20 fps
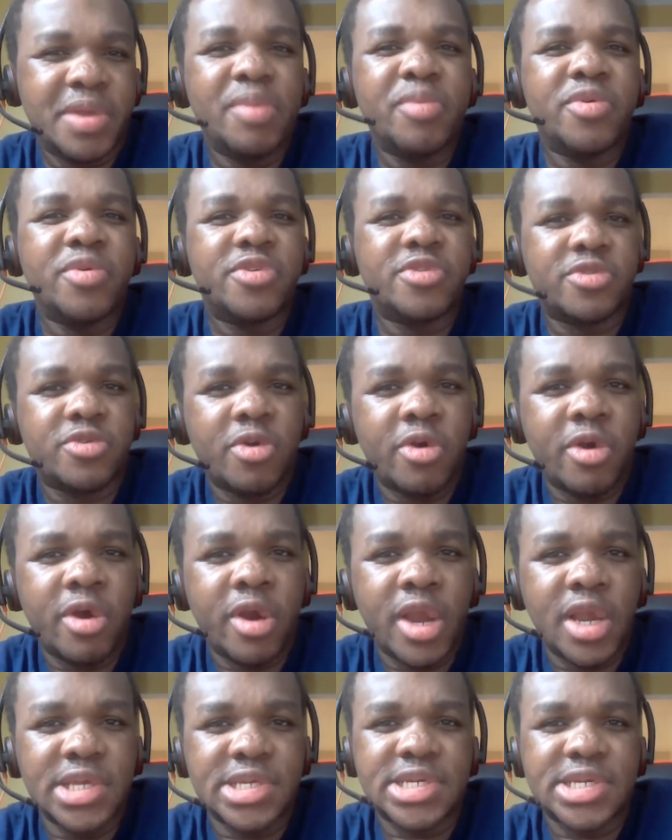people's
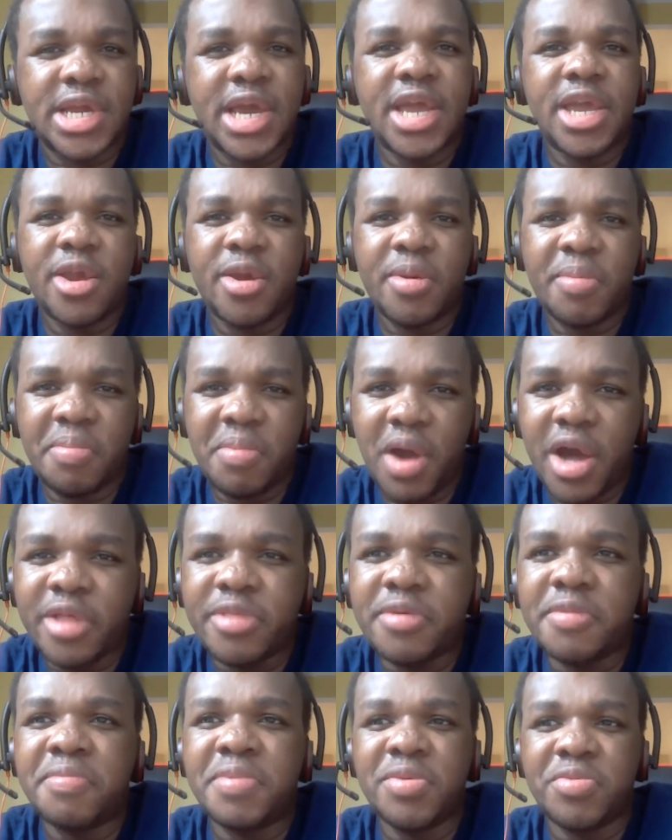stories and I hear
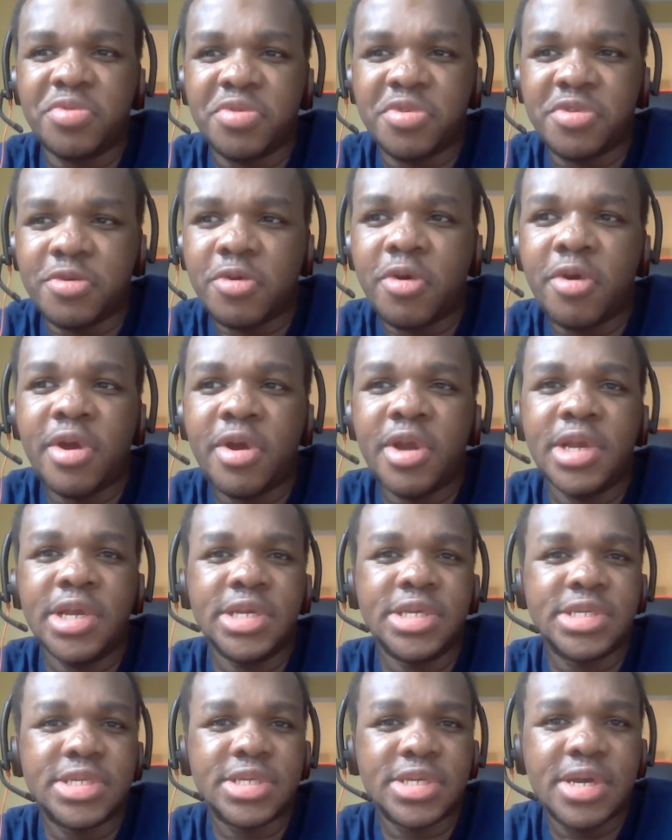other people's
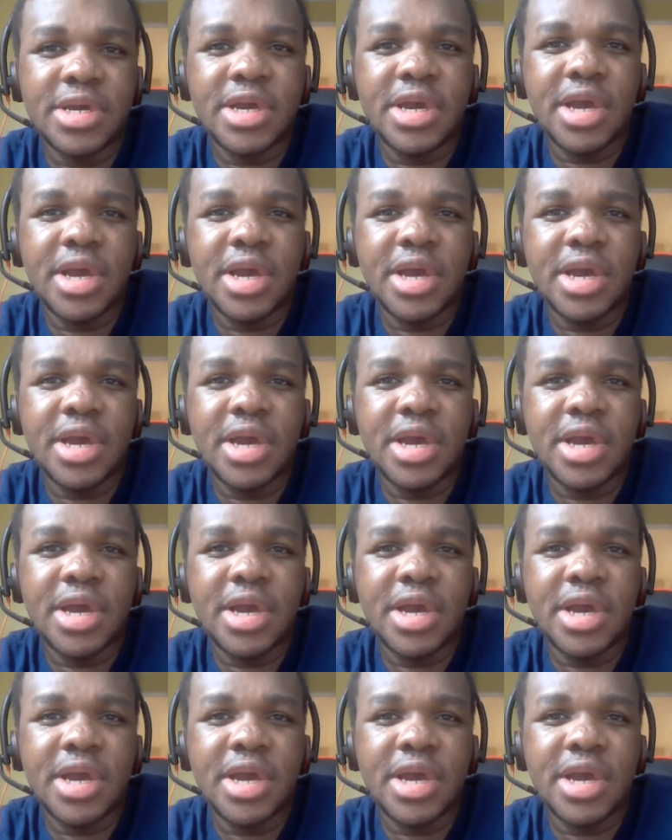stories